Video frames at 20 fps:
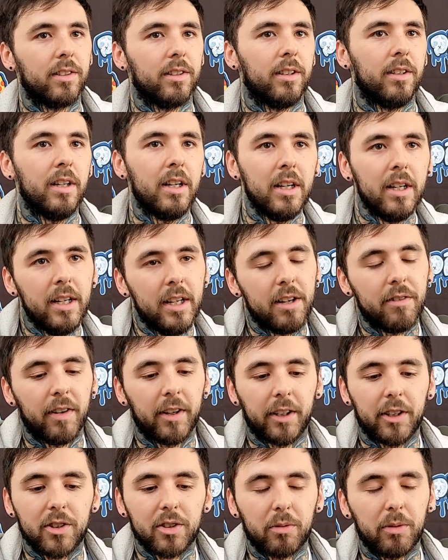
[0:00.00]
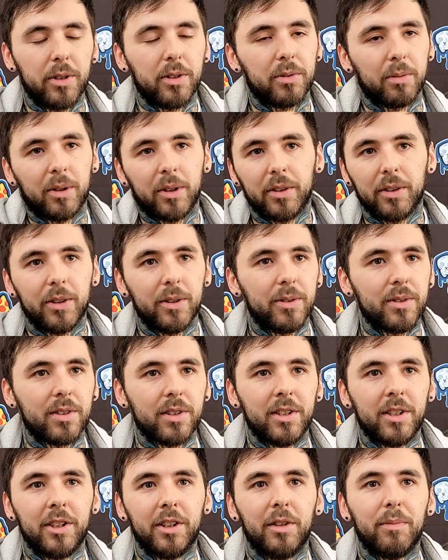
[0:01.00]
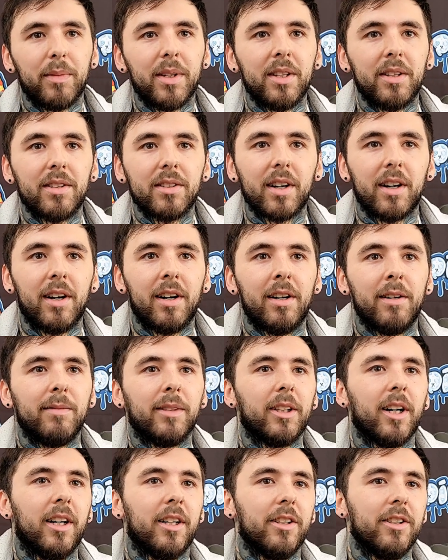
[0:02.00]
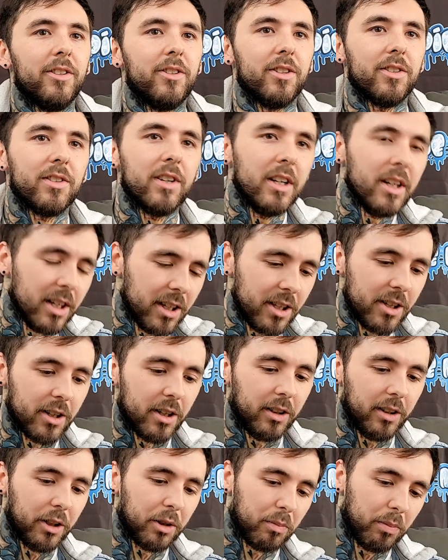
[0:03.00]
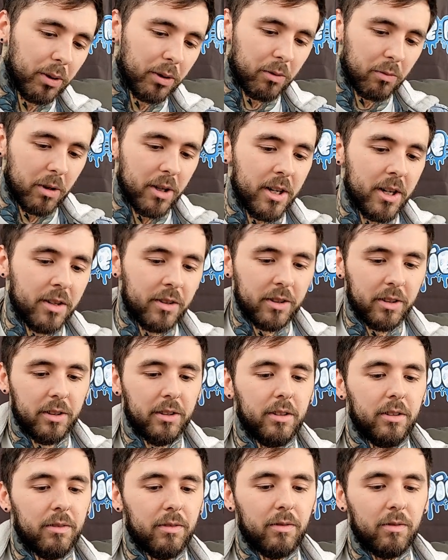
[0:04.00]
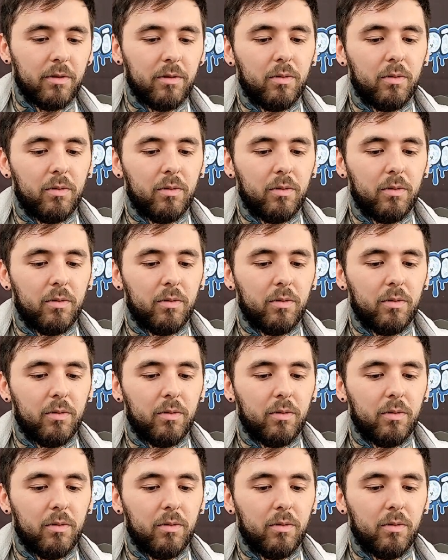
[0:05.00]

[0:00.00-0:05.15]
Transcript: So if I can squeeze one of those in in the meantime and kind of just you know like put away the